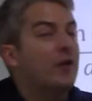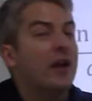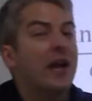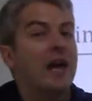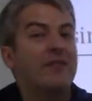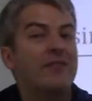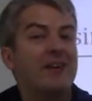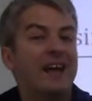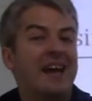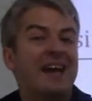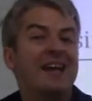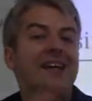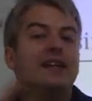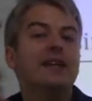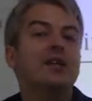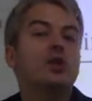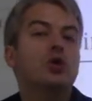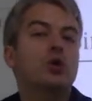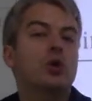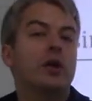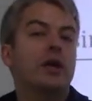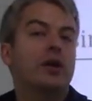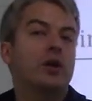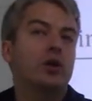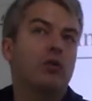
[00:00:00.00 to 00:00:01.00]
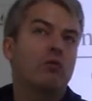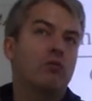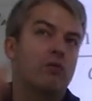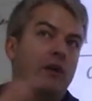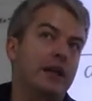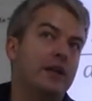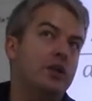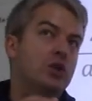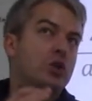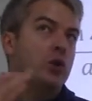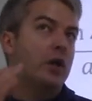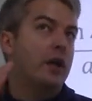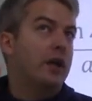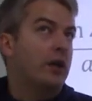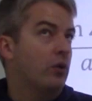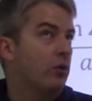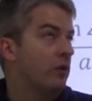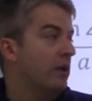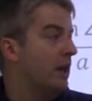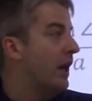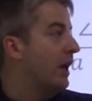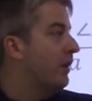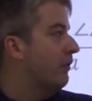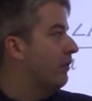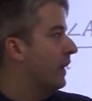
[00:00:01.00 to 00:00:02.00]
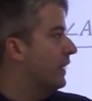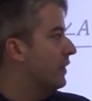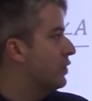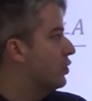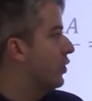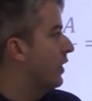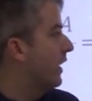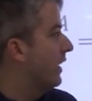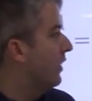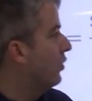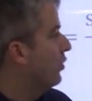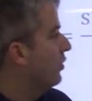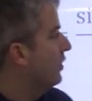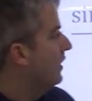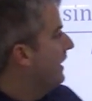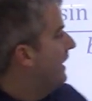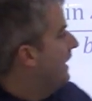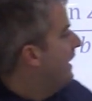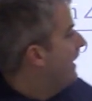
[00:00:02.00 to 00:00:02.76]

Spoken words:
we have any triangle, right triangle or non-right triangle,